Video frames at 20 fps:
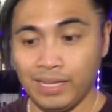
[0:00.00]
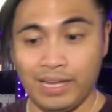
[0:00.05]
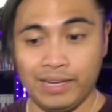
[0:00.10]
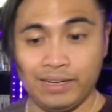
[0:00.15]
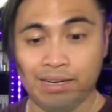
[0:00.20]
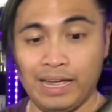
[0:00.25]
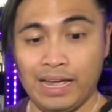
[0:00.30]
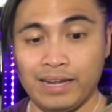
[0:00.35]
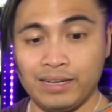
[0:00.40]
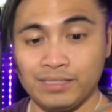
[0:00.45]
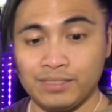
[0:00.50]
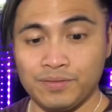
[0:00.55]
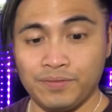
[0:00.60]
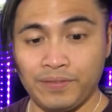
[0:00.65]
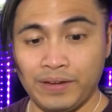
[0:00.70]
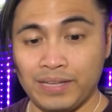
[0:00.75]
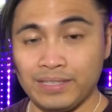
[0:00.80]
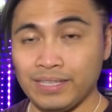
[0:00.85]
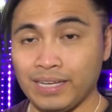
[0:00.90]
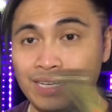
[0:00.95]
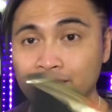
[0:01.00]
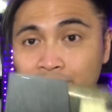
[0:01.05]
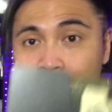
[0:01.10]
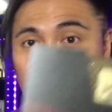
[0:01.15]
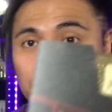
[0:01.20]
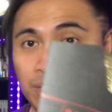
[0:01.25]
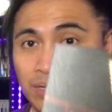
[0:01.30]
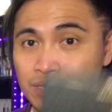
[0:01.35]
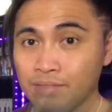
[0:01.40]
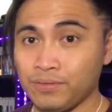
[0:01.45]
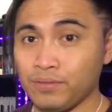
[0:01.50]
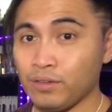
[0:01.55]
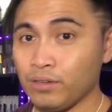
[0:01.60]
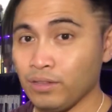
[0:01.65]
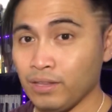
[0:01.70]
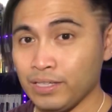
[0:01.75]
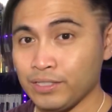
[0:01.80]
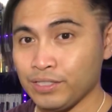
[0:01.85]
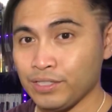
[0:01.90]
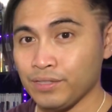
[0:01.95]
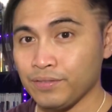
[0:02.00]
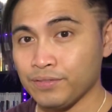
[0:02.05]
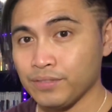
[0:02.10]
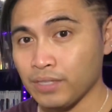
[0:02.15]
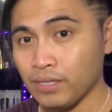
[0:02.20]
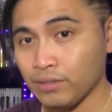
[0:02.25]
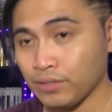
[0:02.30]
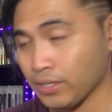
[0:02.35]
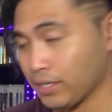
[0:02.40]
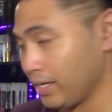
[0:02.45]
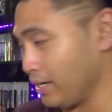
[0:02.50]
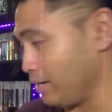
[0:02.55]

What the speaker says: That is fantastic price for a Legend of Zelda game.